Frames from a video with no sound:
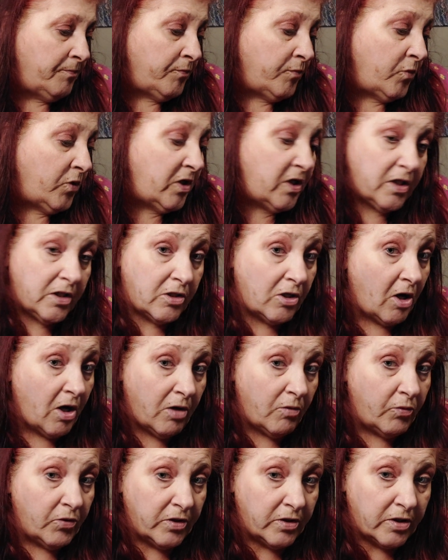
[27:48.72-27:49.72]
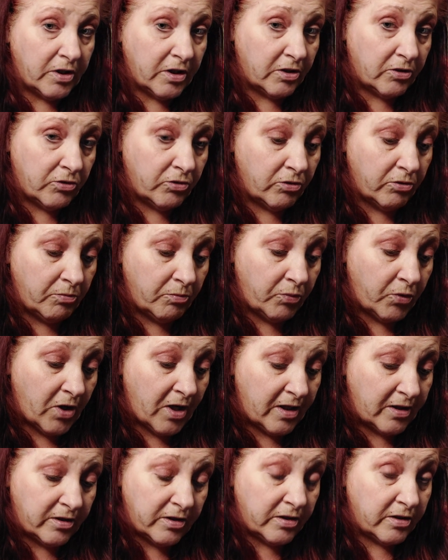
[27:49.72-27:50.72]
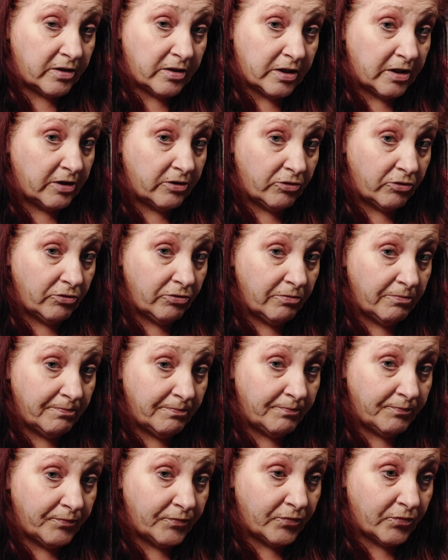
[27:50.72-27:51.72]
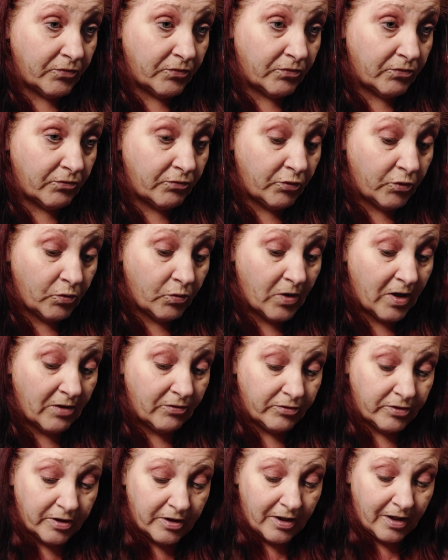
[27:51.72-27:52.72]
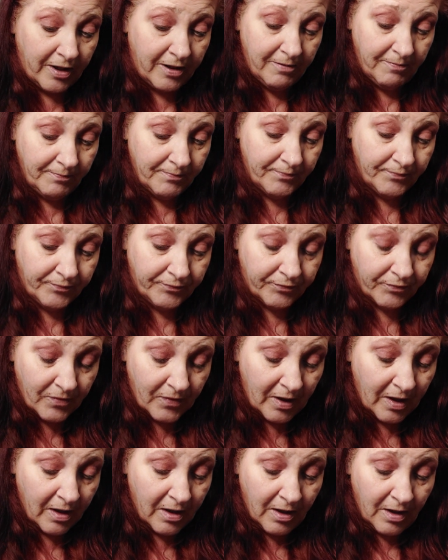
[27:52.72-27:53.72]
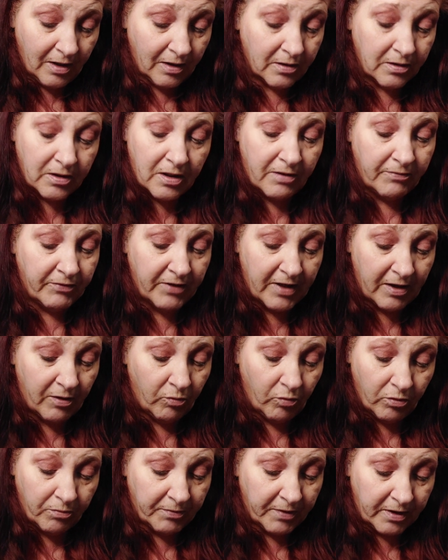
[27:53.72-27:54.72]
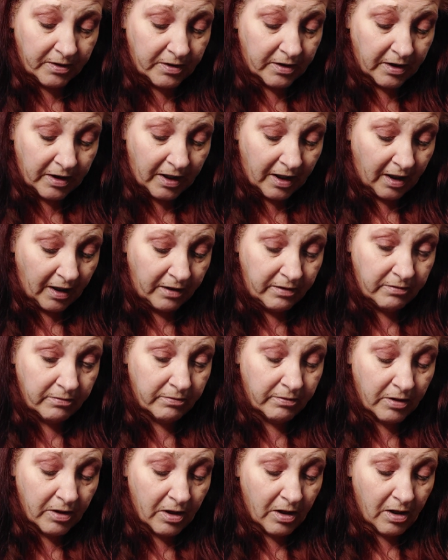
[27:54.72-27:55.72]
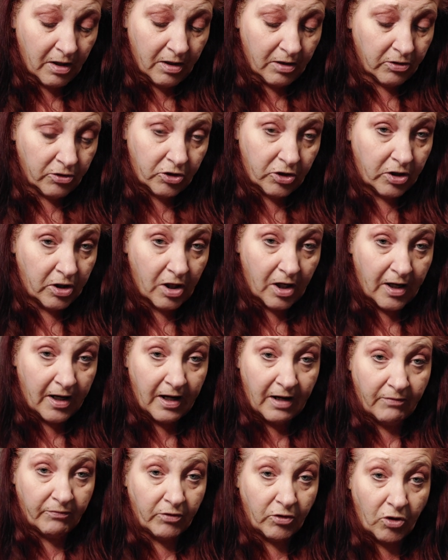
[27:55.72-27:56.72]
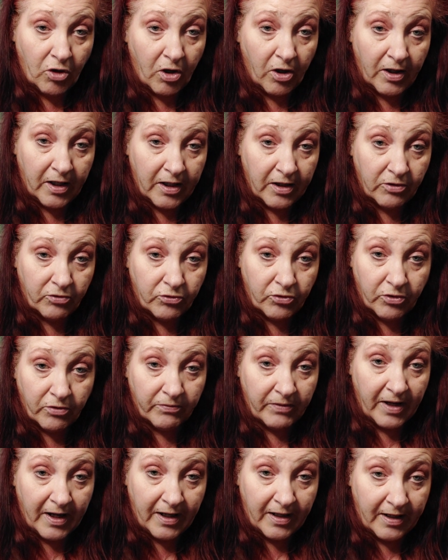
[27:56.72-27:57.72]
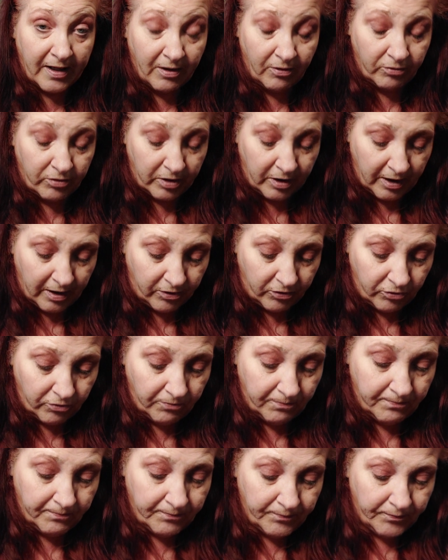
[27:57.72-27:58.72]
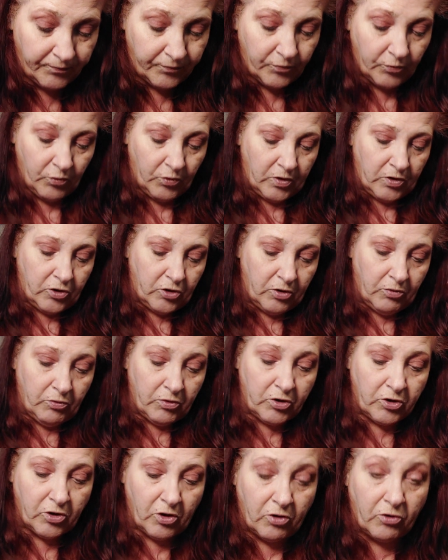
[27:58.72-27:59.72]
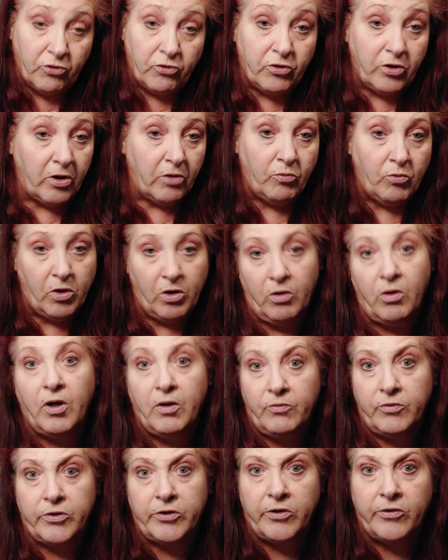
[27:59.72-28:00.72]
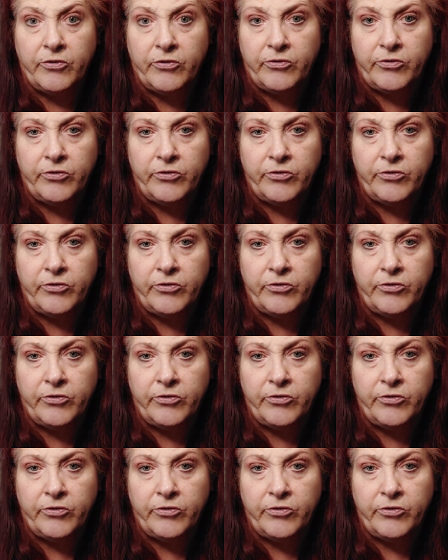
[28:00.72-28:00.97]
We did talk with sister Brad's sister for a while tonight. Love that woman to death. She and I have a long history of hanging out together when she was younger, and well, I was younger